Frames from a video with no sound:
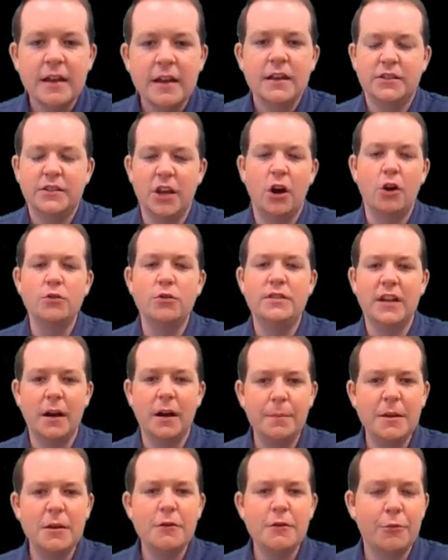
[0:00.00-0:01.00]
So
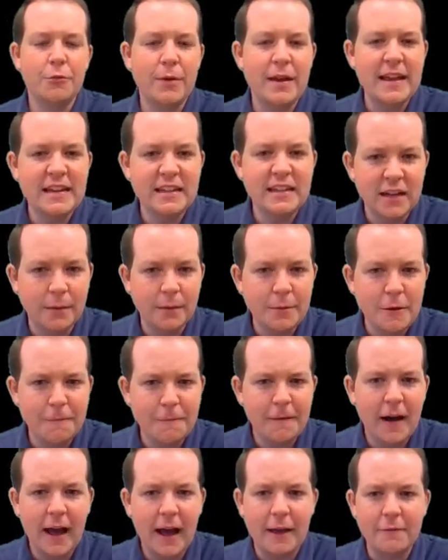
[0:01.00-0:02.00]
W3 and
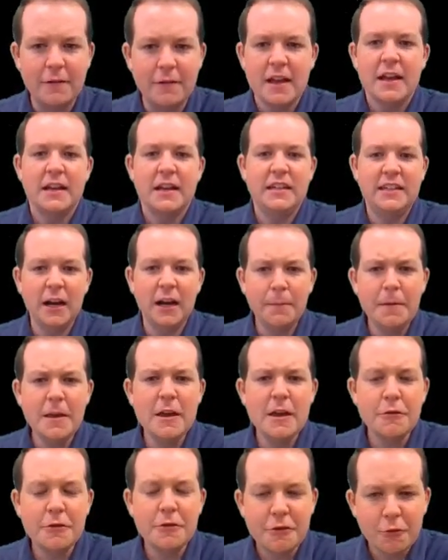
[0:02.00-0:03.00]
W5.
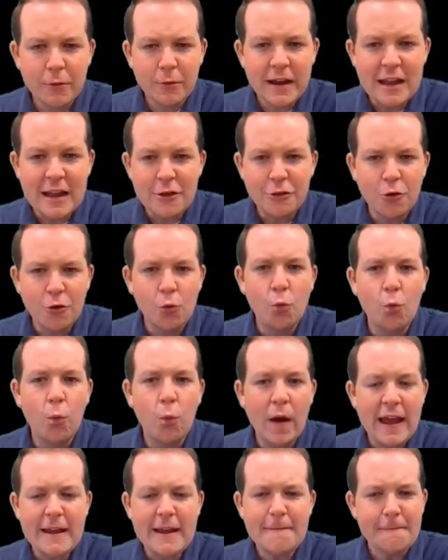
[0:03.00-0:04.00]
W3, the
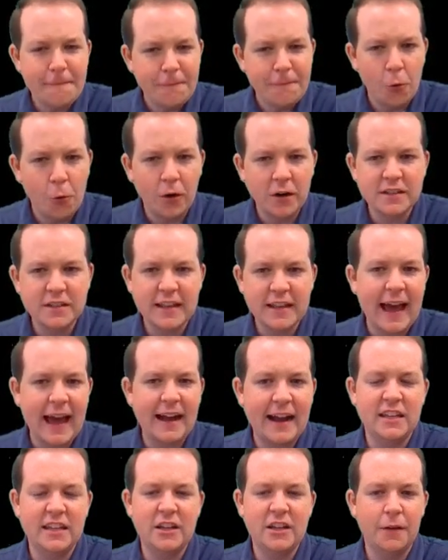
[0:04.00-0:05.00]
weight force
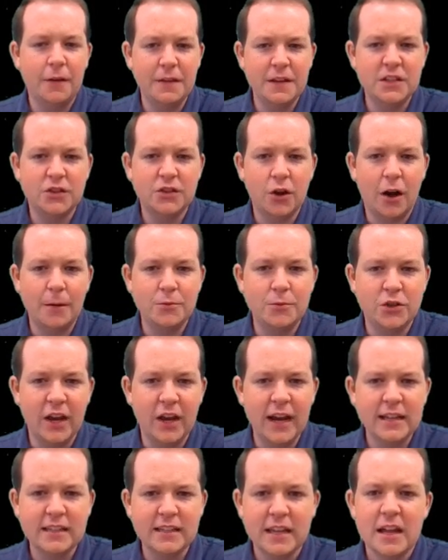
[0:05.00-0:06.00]
acting on this
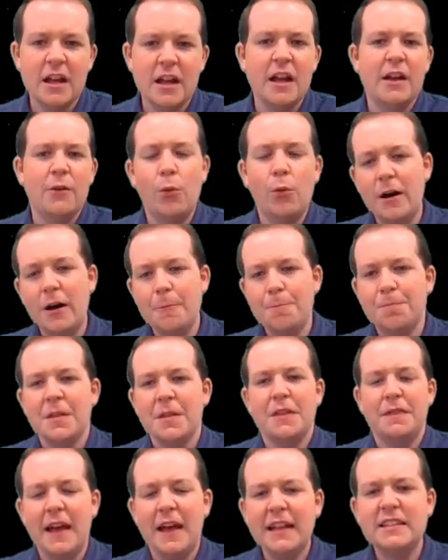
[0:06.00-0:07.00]
object, well,
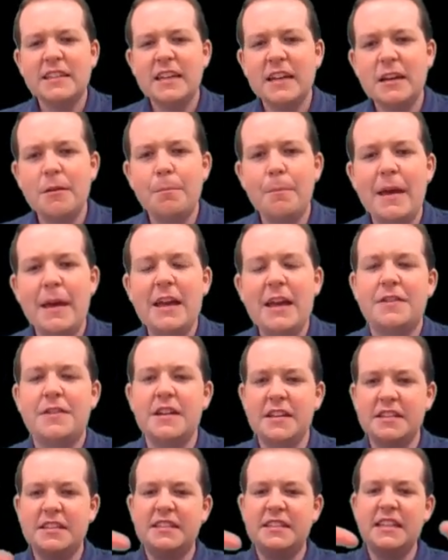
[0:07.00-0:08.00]
that's going to make
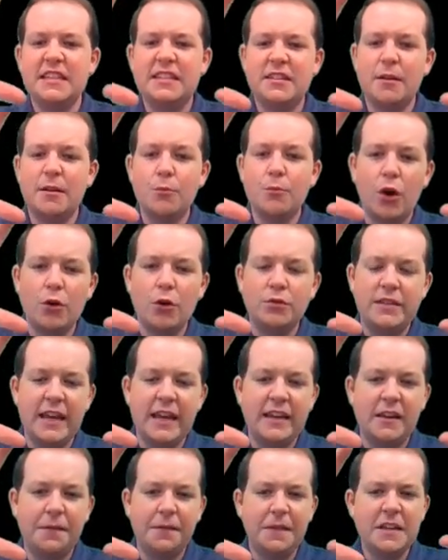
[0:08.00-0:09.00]
the system
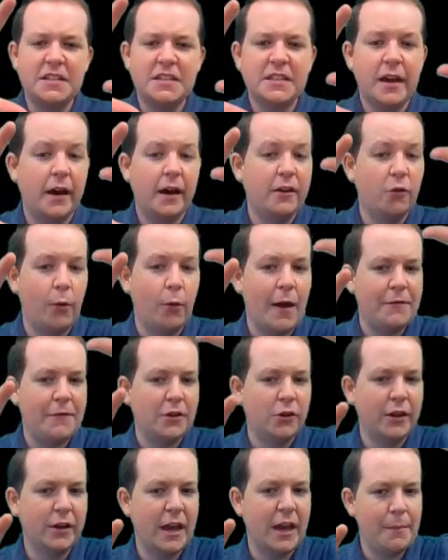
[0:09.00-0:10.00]
rotate in this kind of way. If you
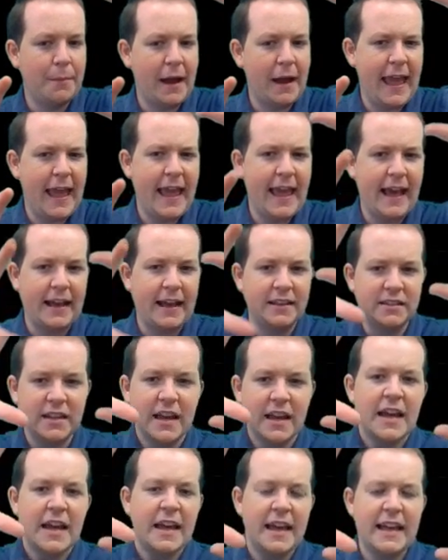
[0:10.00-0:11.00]
look at my hands,
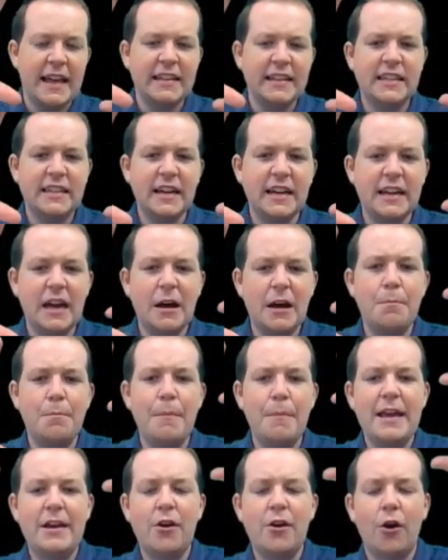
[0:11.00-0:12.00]
it's going to
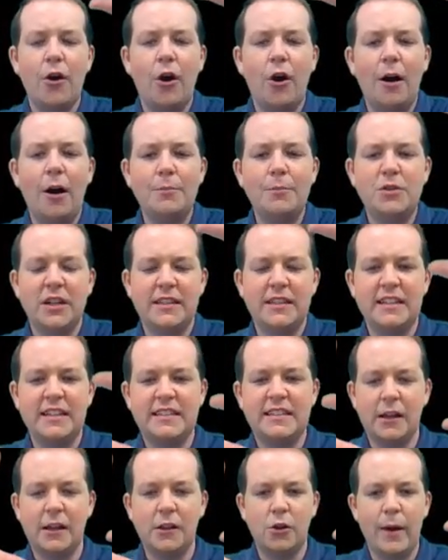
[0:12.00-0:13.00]
make our object
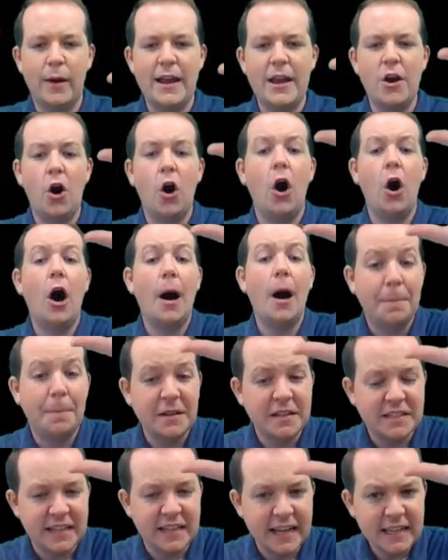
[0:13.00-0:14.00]
accelerate
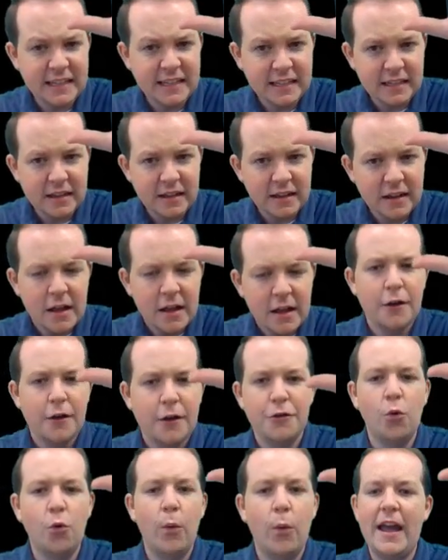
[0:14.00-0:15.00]
opposite
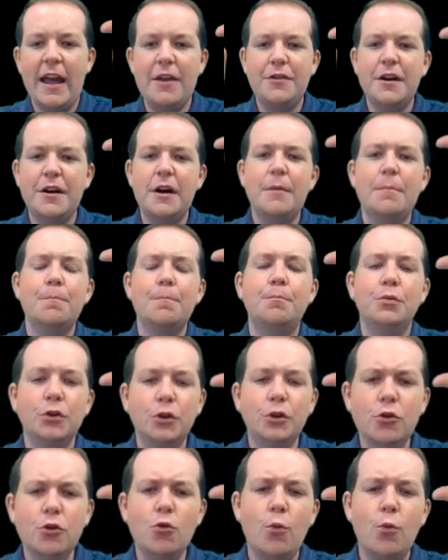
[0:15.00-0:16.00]
the way the
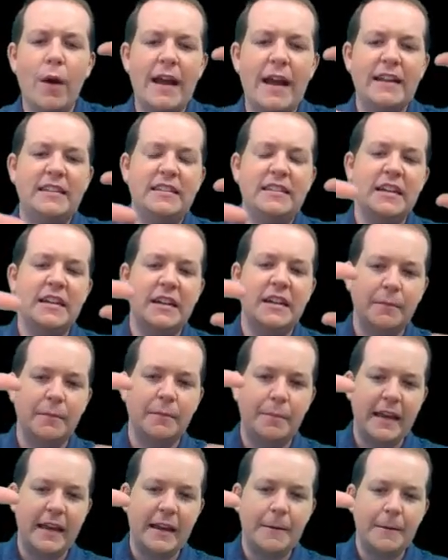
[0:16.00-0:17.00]
blue weight's going to
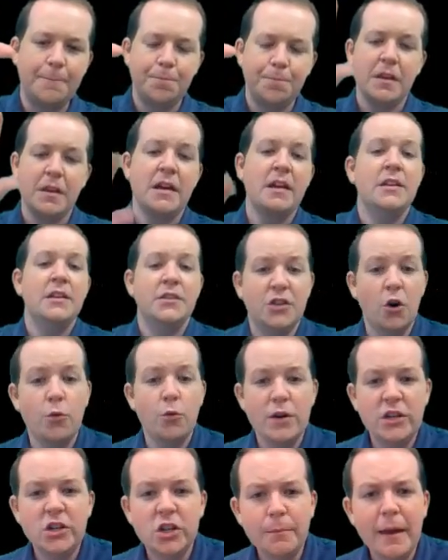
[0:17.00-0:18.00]
be. So we
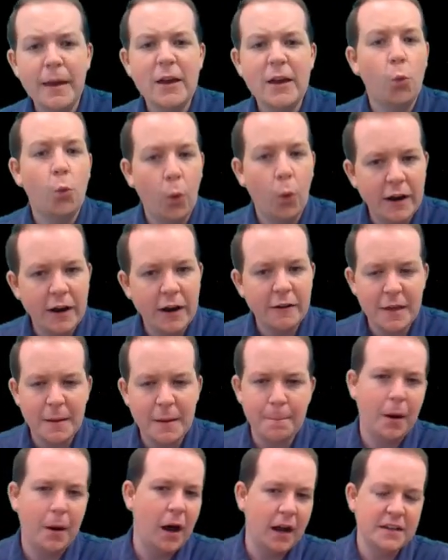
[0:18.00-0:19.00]
should make one of
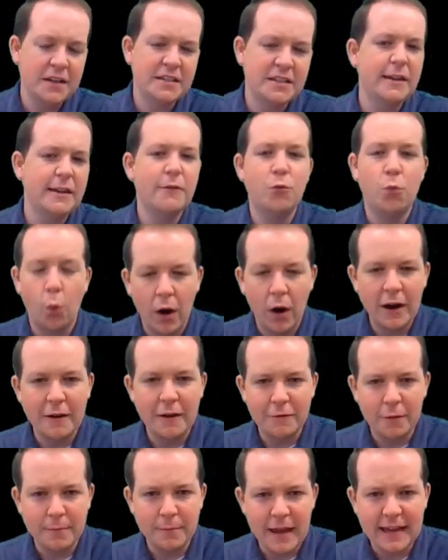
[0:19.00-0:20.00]
them positive, one
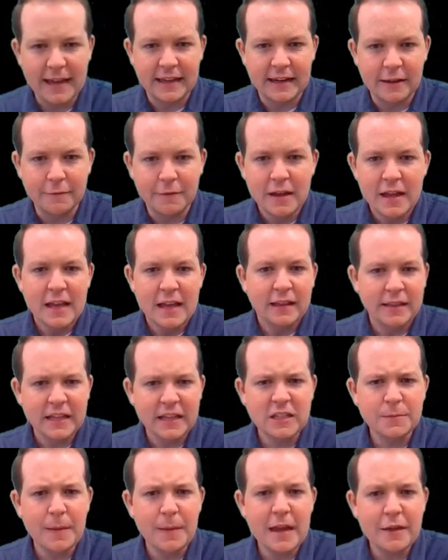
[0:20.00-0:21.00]
of them negative.
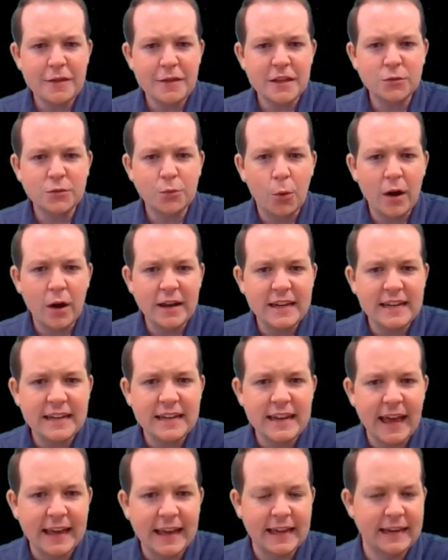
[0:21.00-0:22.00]
Let's make this one
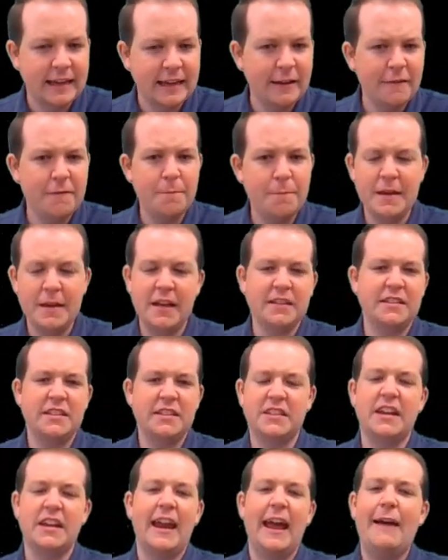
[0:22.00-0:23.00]
negative because
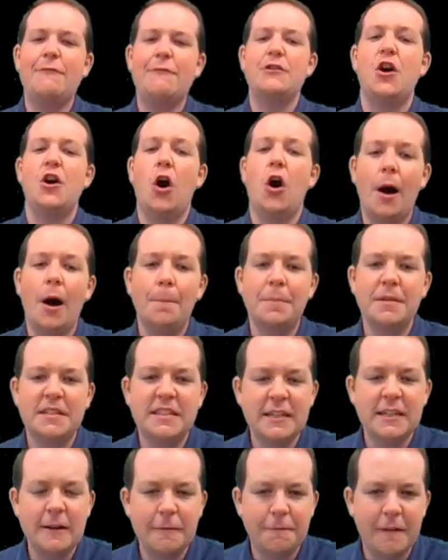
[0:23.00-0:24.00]
it's going to have an
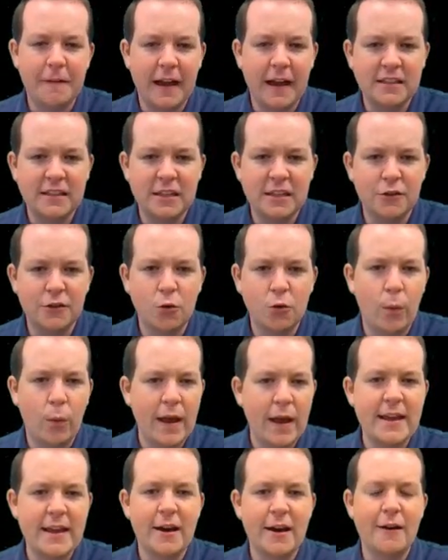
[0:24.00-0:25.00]
opposite effect to the
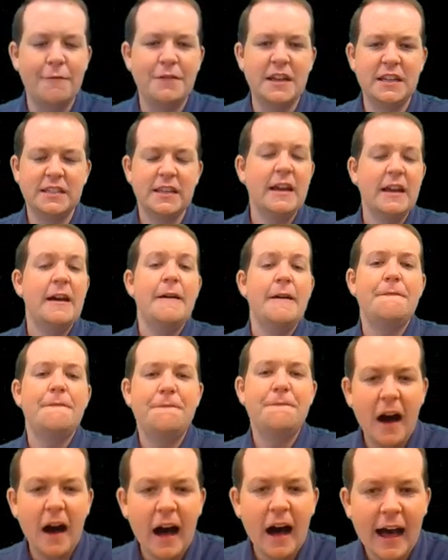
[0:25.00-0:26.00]
weight of this
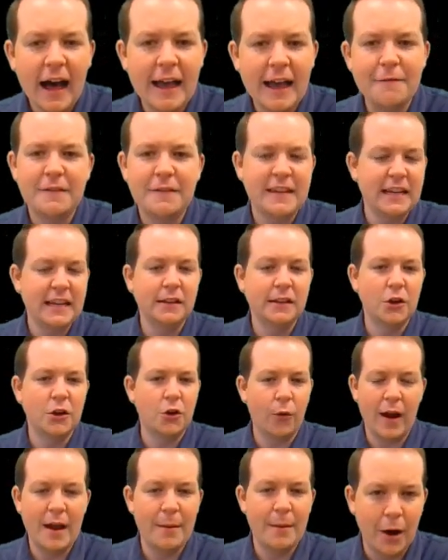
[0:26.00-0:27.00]
5
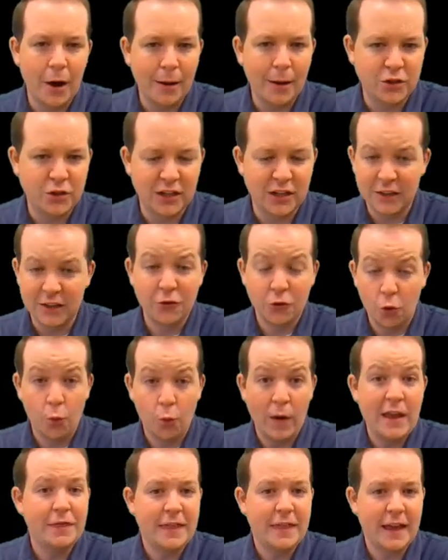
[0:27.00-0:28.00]
kilogram object and the
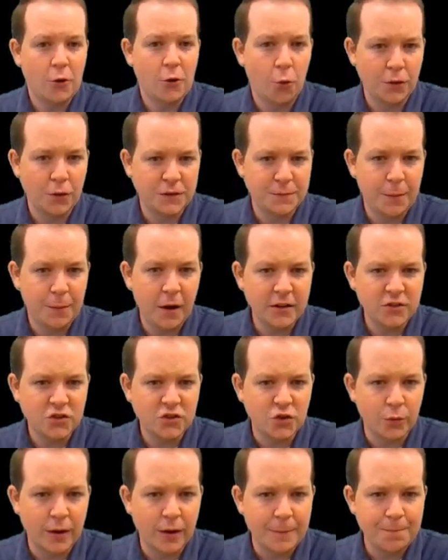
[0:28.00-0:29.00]
weight that corresponds
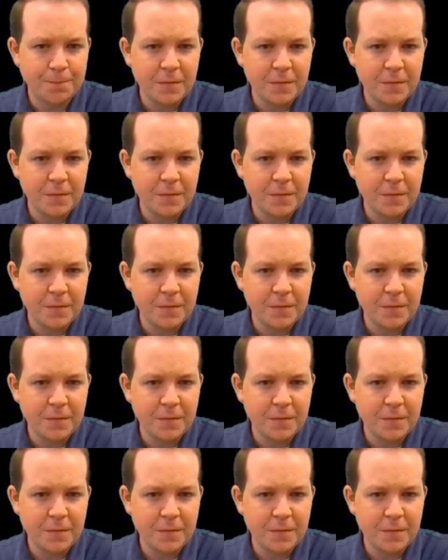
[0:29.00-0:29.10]
to it.